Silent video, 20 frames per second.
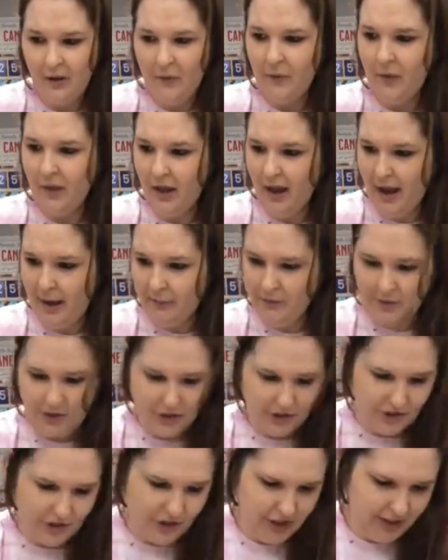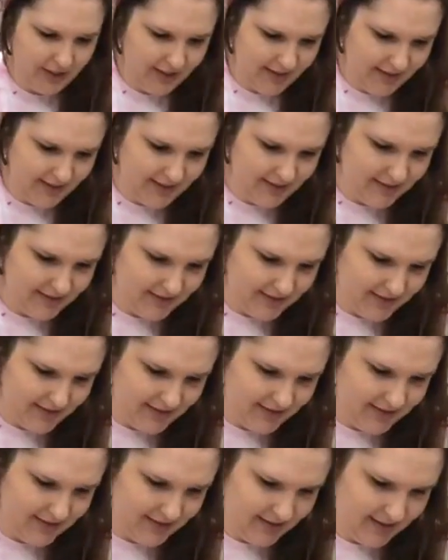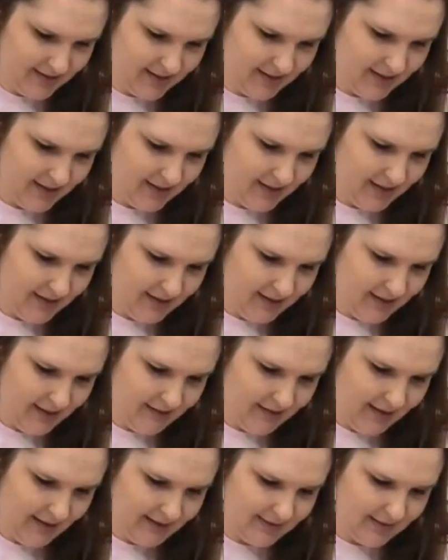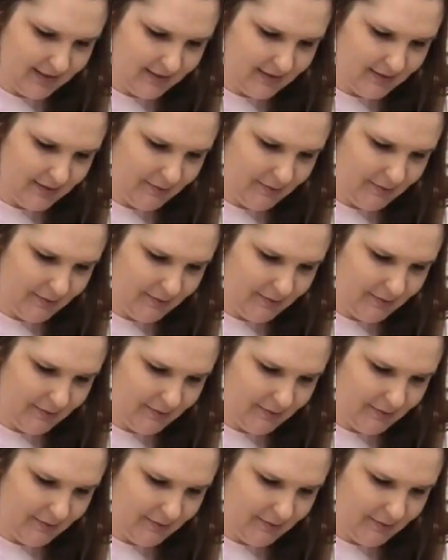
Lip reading: Well, I'm sure she is. That sounds